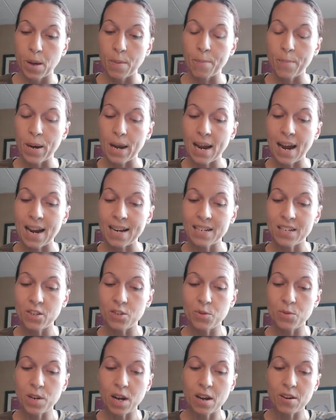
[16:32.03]
But I
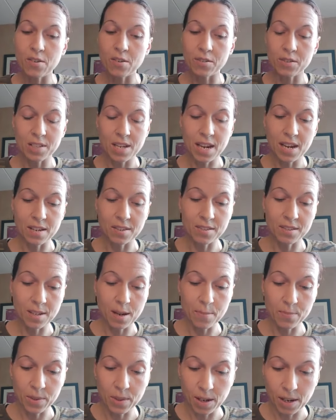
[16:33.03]
need you to understand
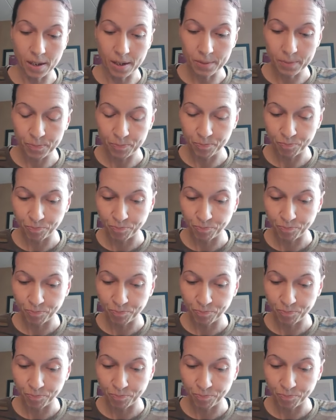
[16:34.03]
something.